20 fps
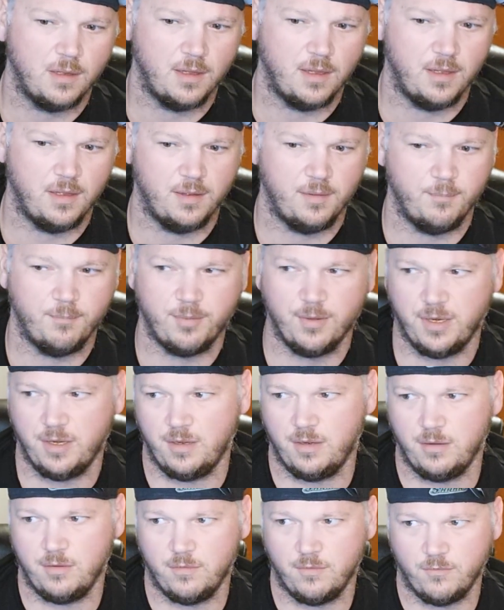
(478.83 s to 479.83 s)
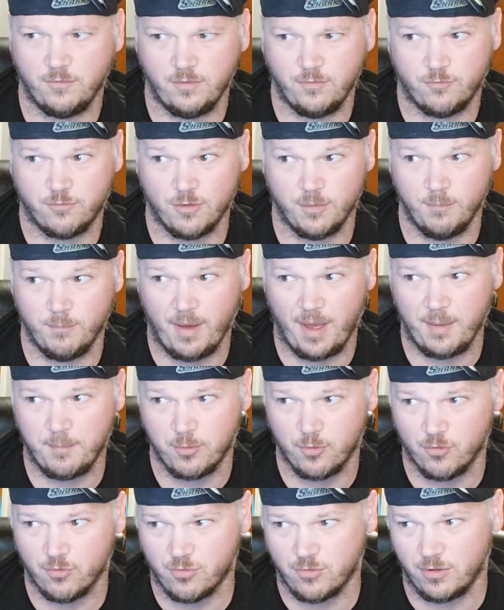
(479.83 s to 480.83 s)
But from my
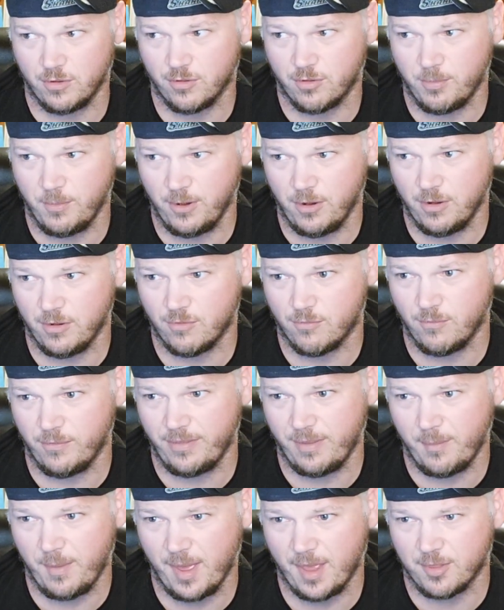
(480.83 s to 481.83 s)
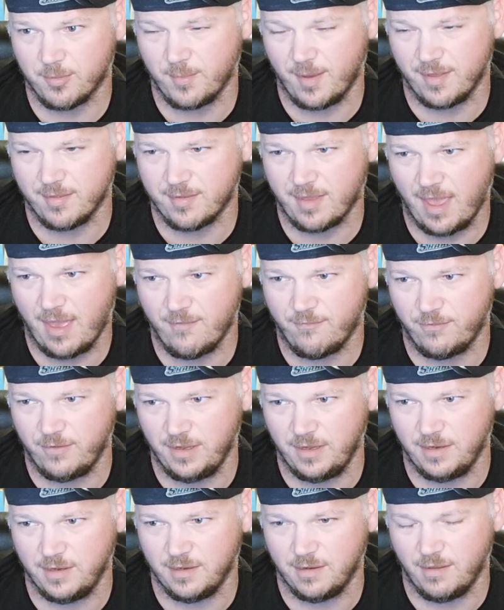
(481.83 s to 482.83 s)
personal experience, when they maximized
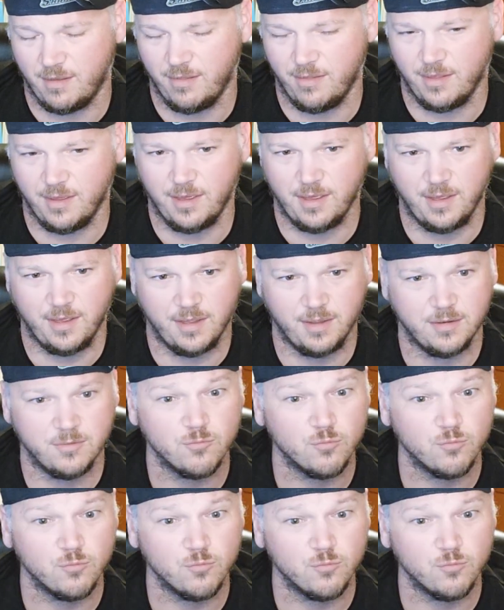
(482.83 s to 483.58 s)
caffeine, they